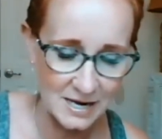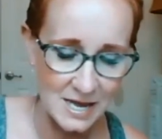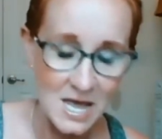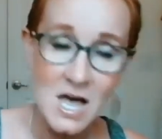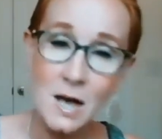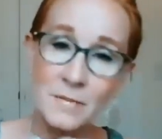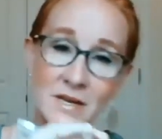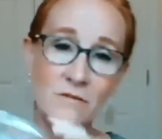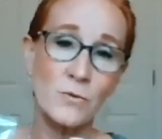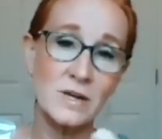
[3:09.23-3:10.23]
I'm
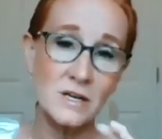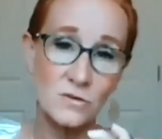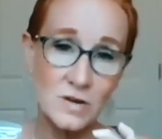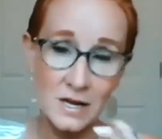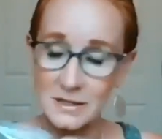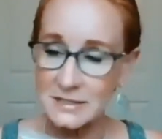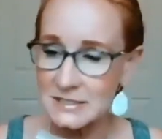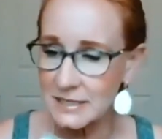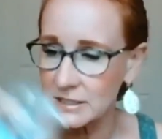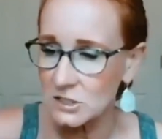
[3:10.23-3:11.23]
going to give away another
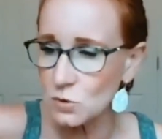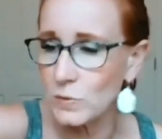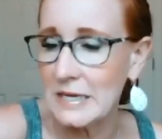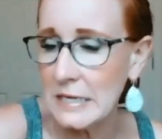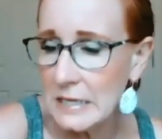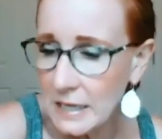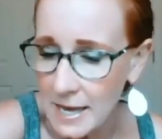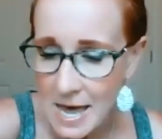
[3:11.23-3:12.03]
necklace next week.